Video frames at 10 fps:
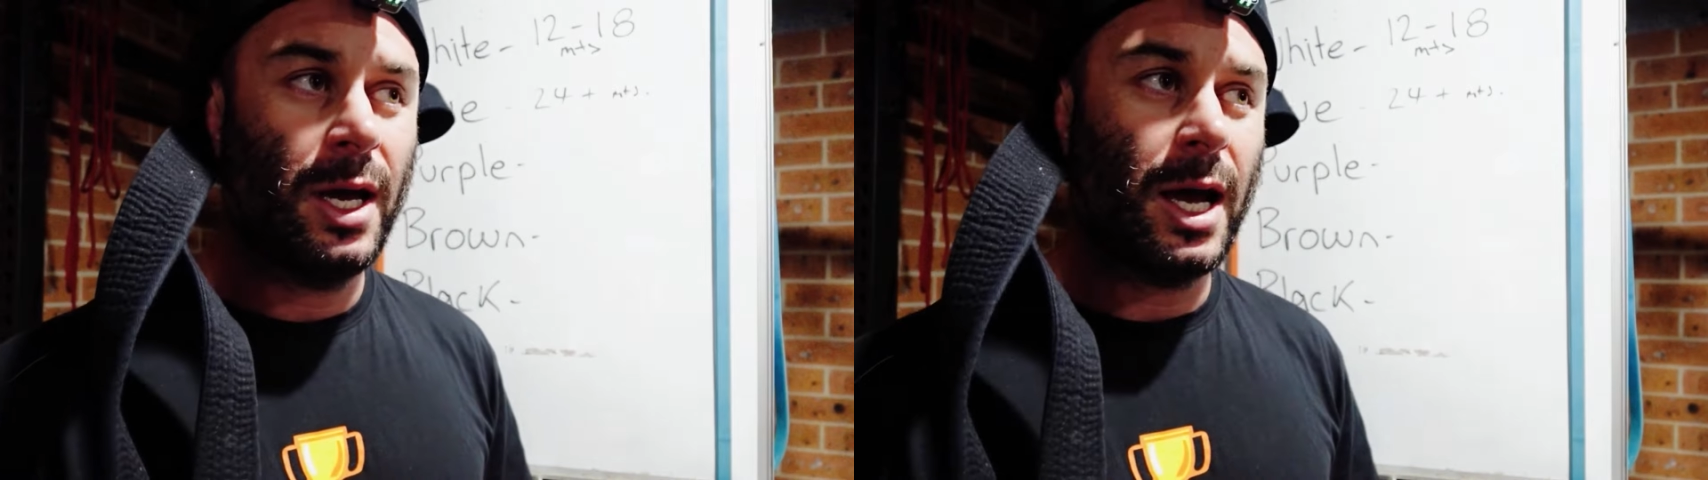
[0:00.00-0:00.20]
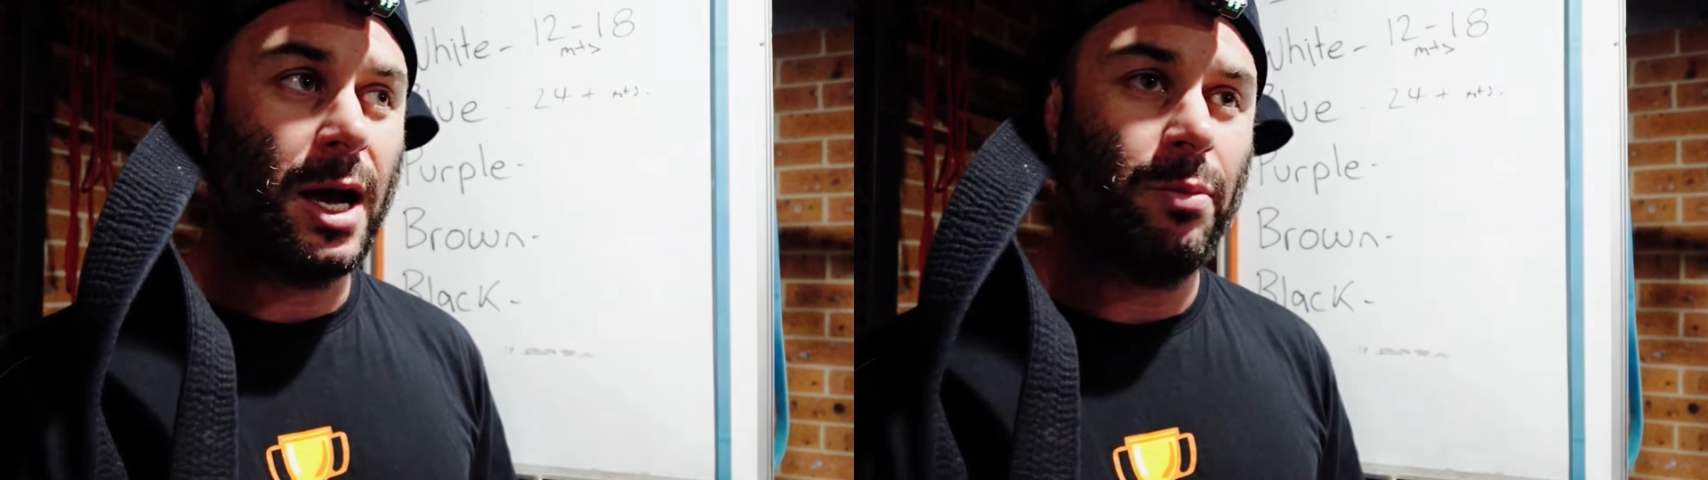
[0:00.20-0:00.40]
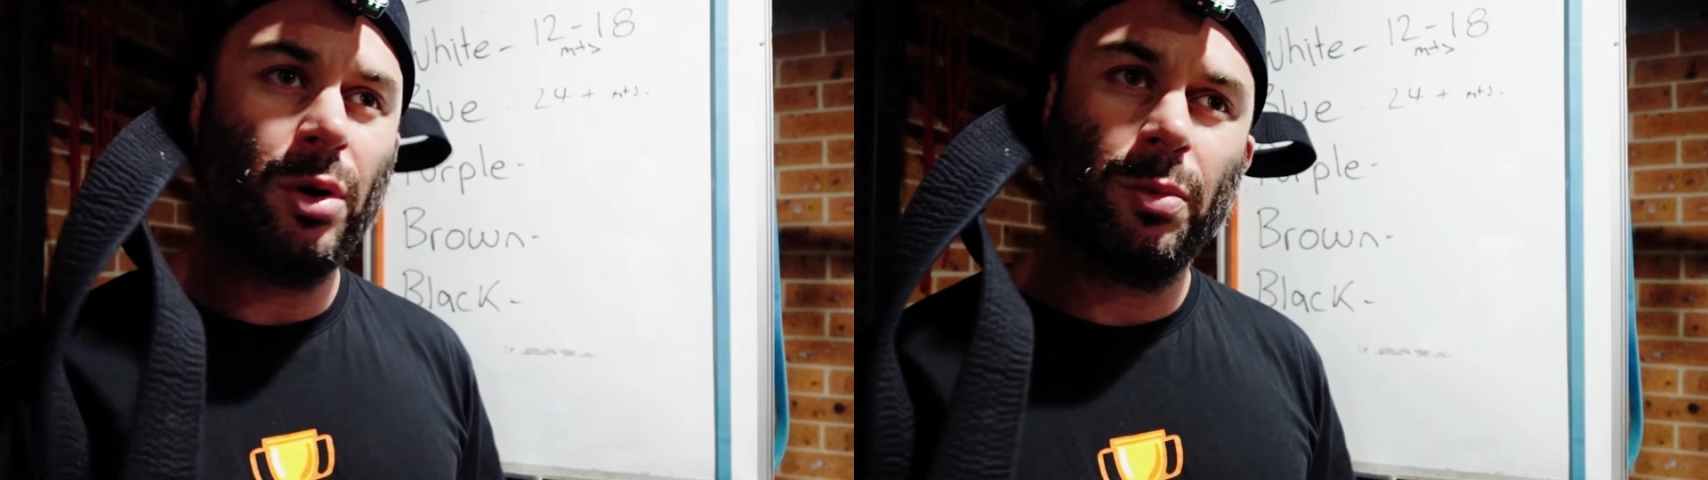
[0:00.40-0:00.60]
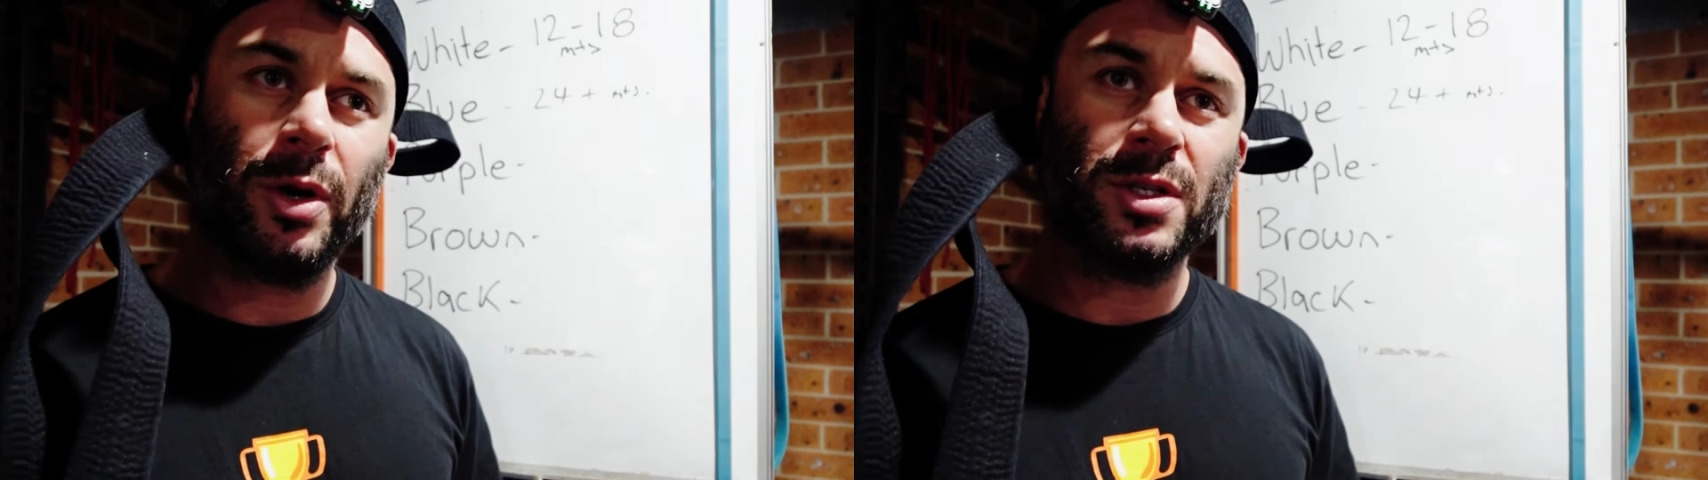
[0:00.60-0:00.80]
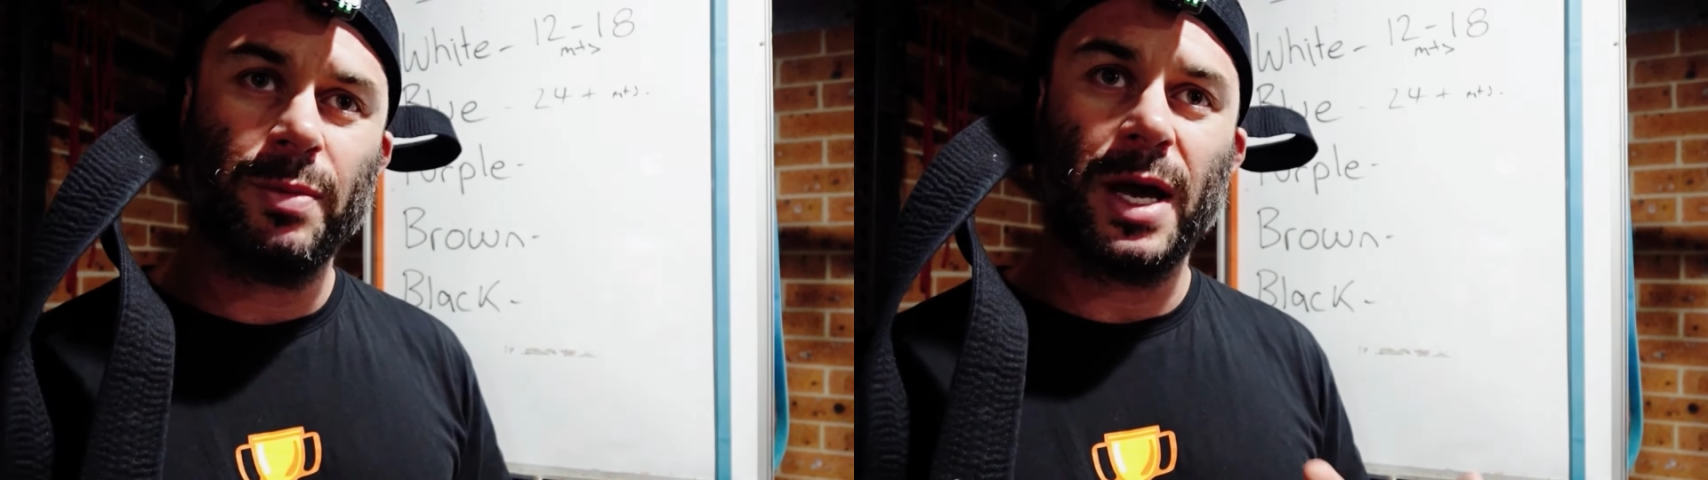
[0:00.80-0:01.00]
Um, purple
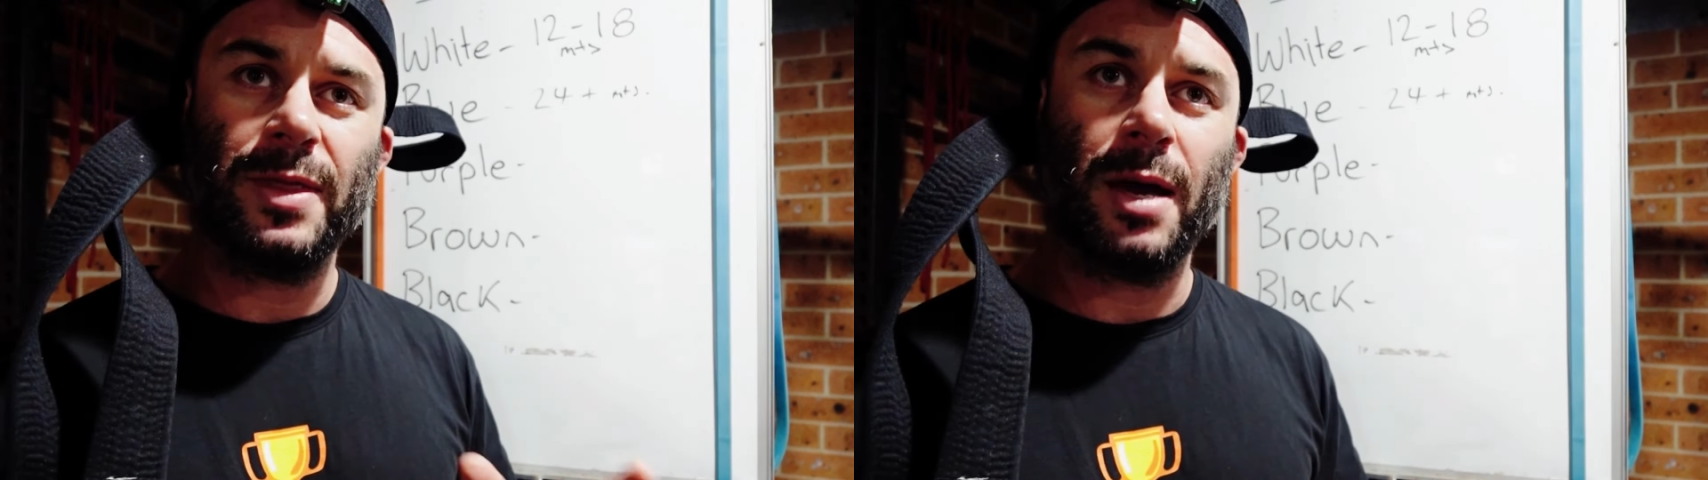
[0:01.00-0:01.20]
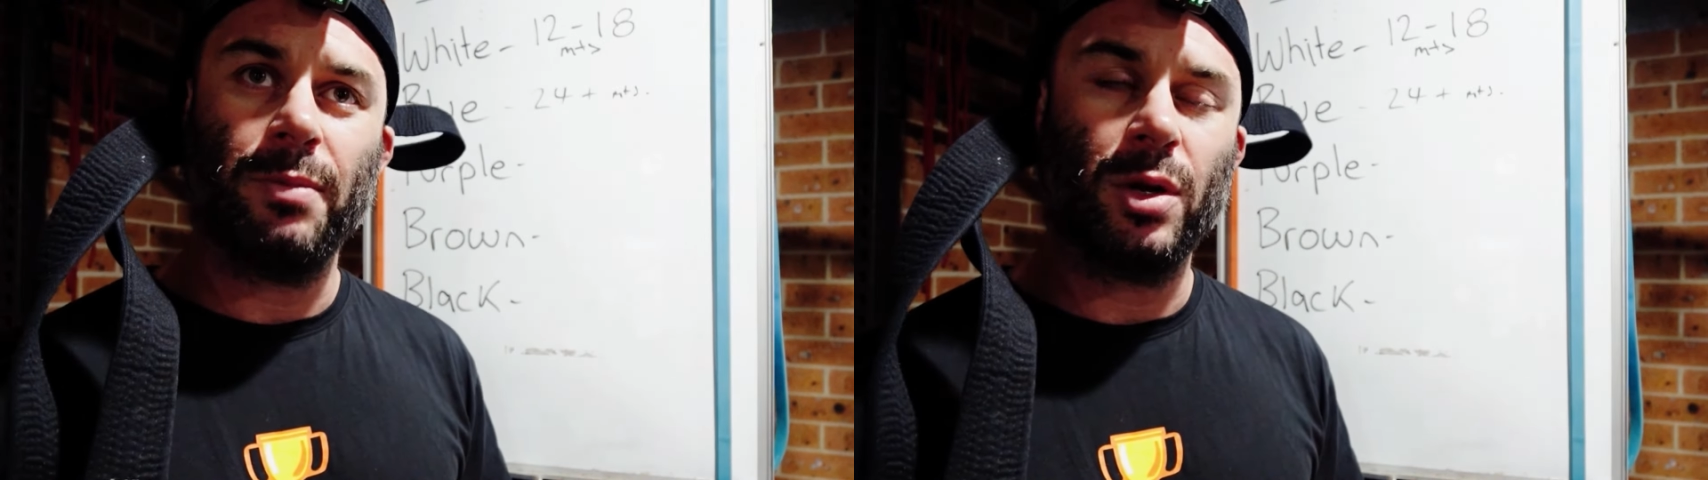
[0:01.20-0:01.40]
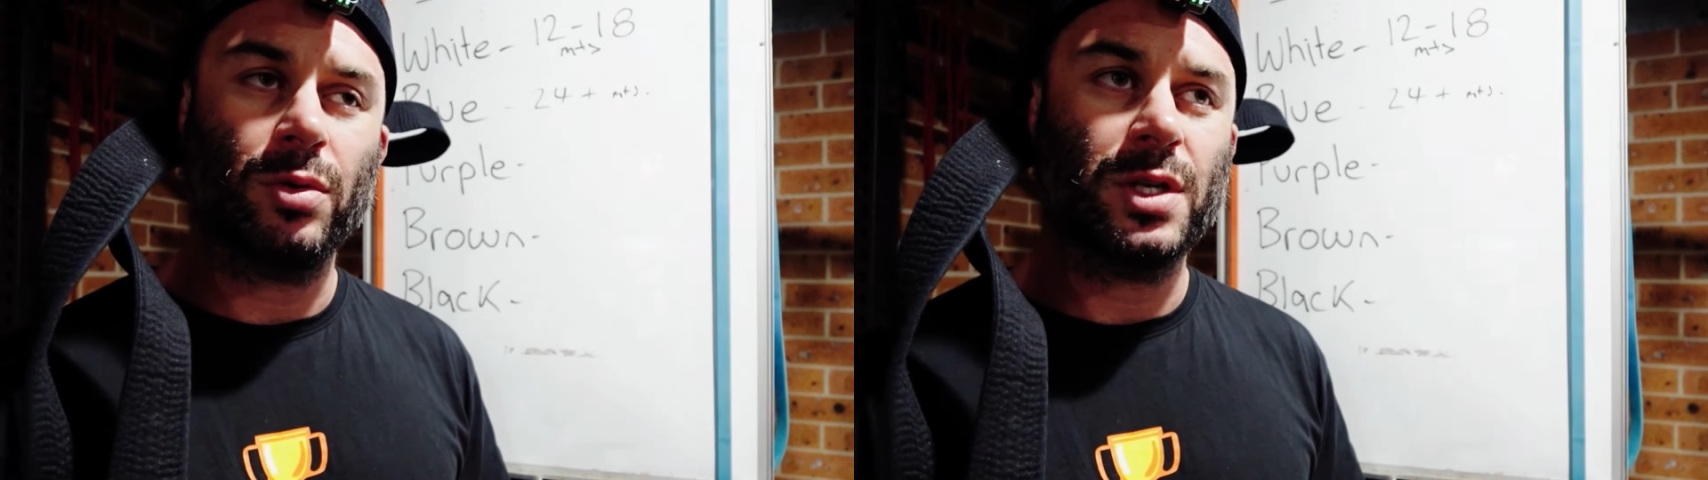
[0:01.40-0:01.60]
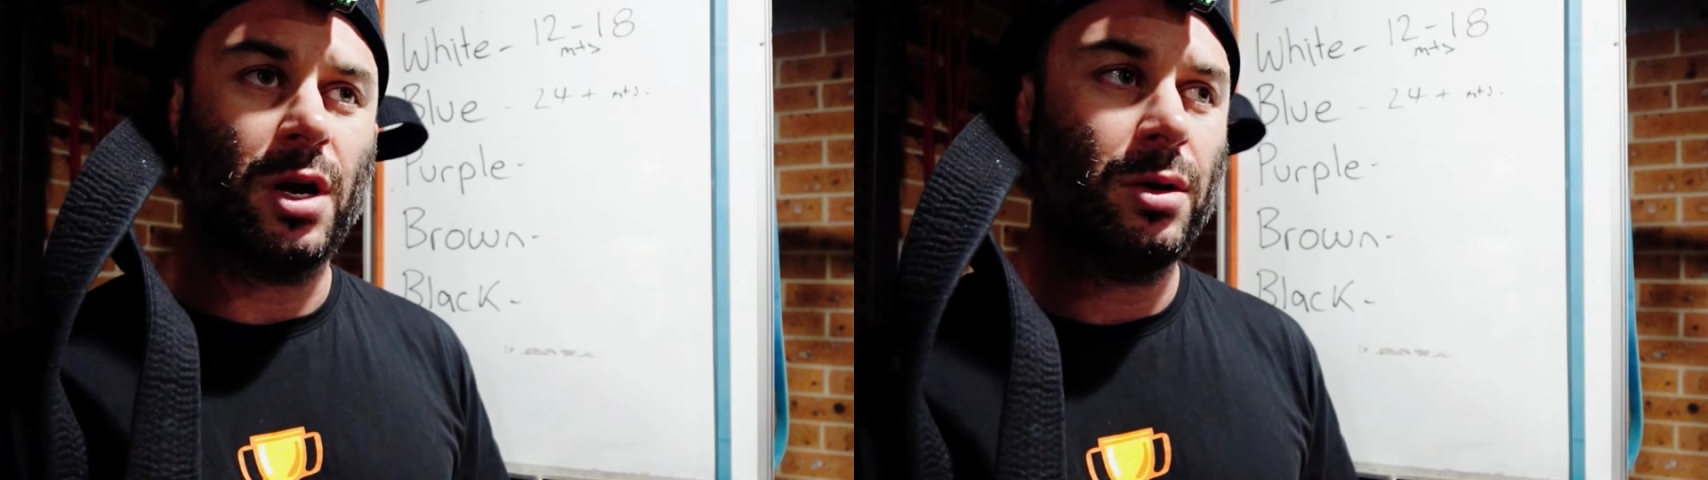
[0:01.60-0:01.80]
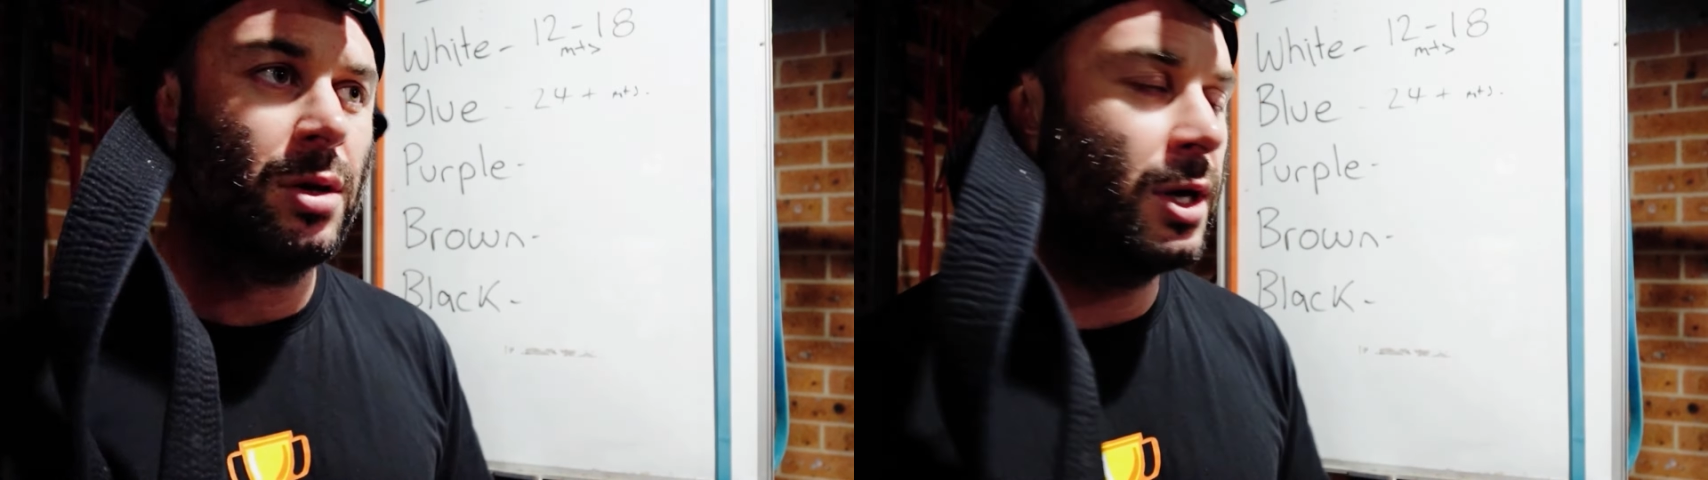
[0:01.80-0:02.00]
belt's about that middle
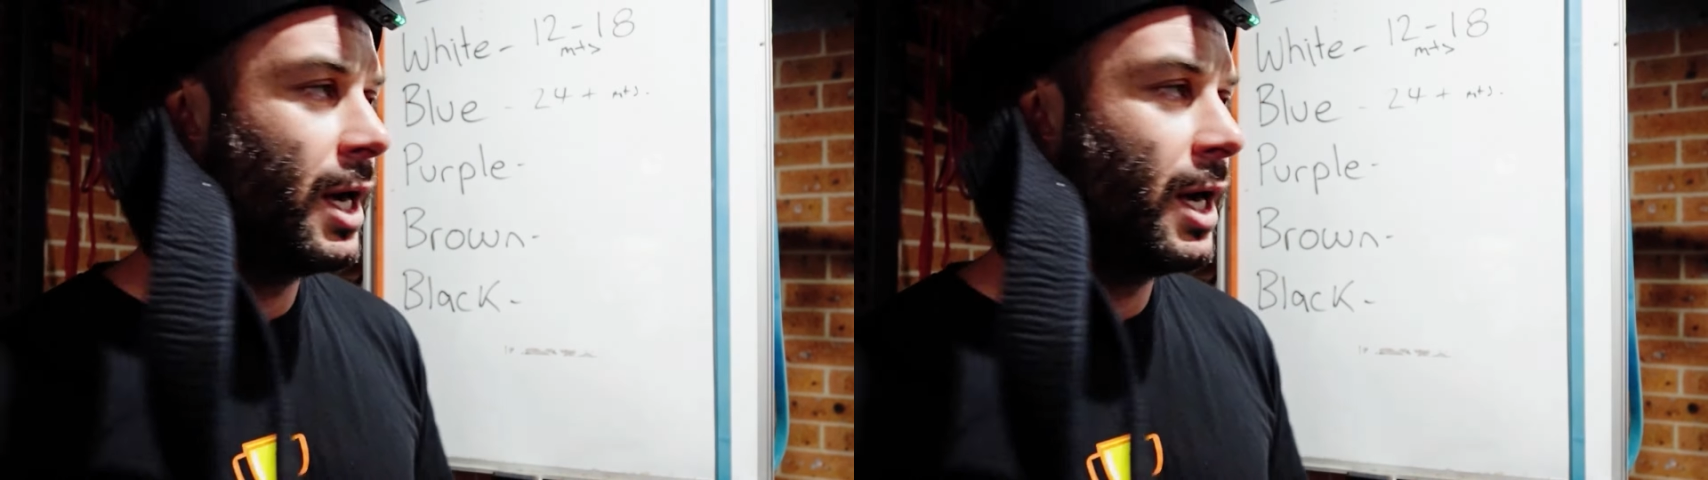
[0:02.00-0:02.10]
zone.